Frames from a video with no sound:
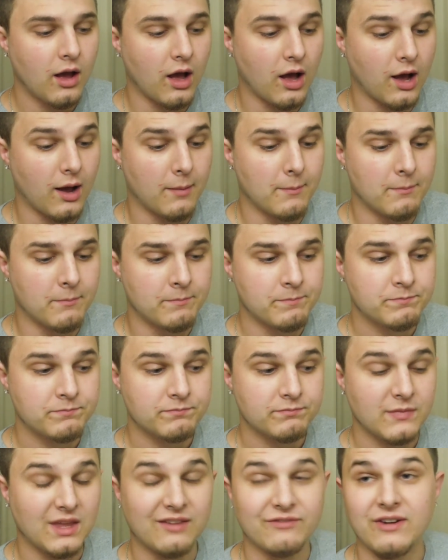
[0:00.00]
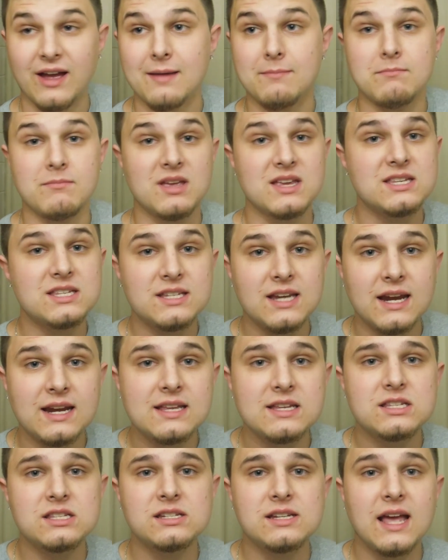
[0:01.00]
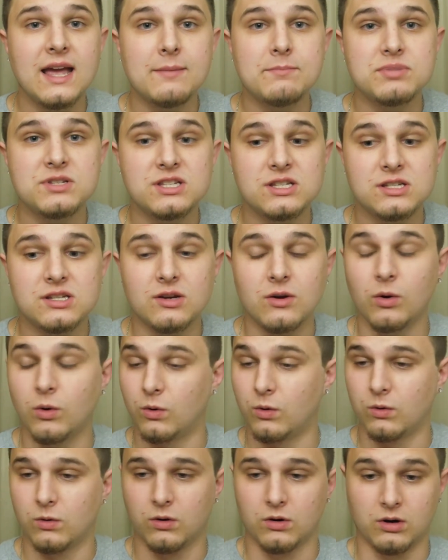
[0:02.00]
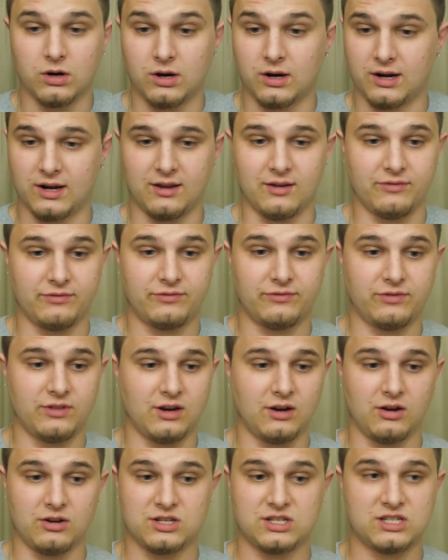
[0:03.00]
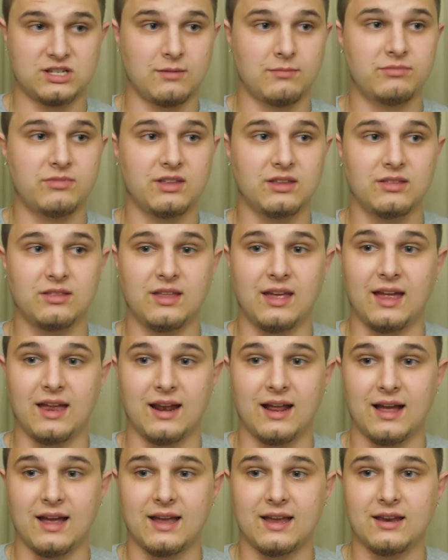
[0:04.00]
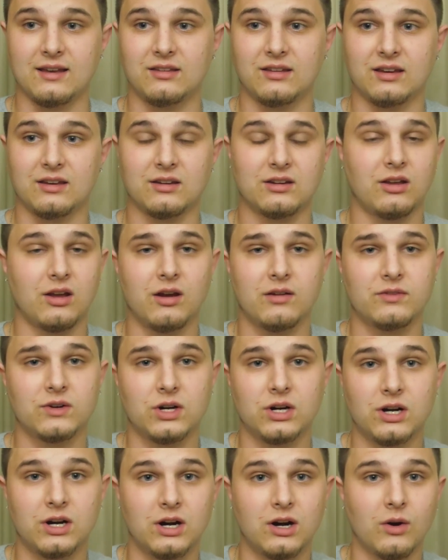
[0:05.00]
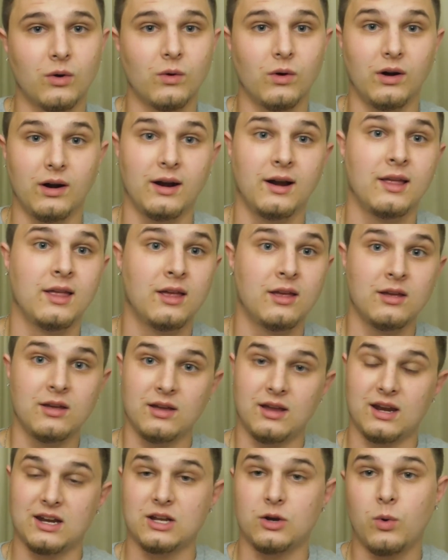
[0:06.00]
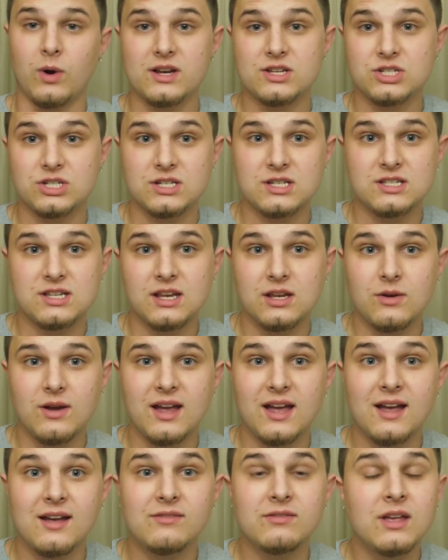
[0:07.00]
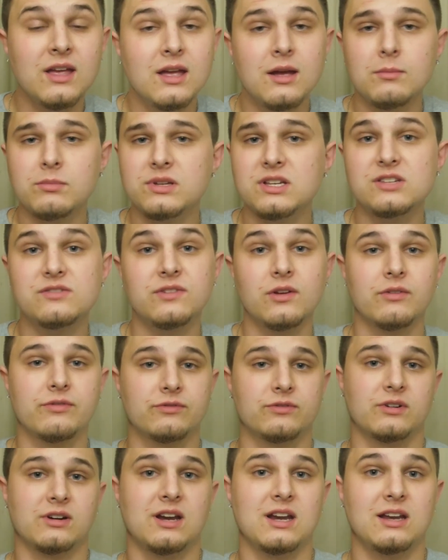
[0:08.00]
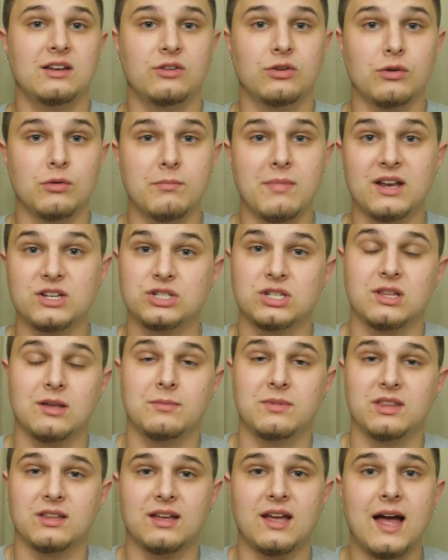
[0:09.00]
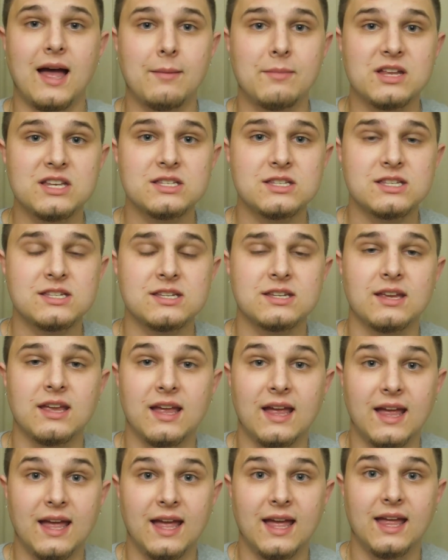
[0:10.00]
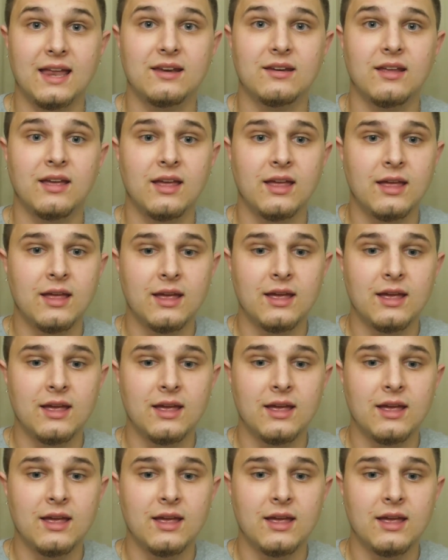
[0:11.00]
If I missed any steps, or if there's something that I didn't cover, or any questions that you have, please feel free to mention them in the comments, and